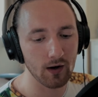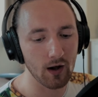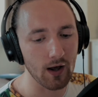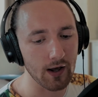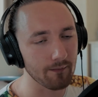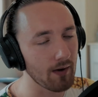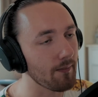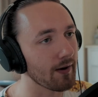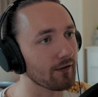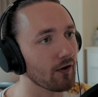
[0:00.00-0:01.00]
Look, it may
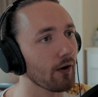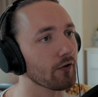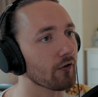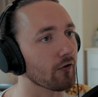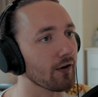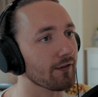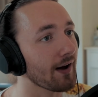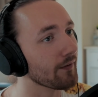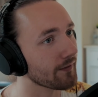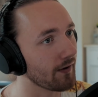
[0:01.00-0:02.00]
be 200 degrees
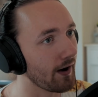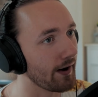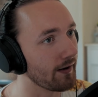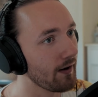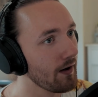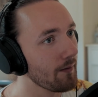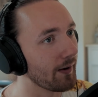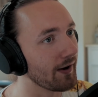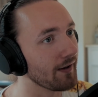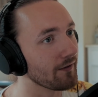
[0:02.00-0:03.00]
outside,
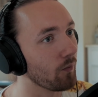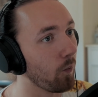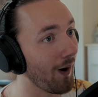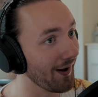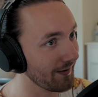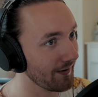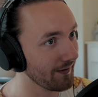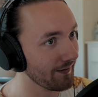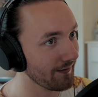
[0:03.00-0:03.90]
but it is 1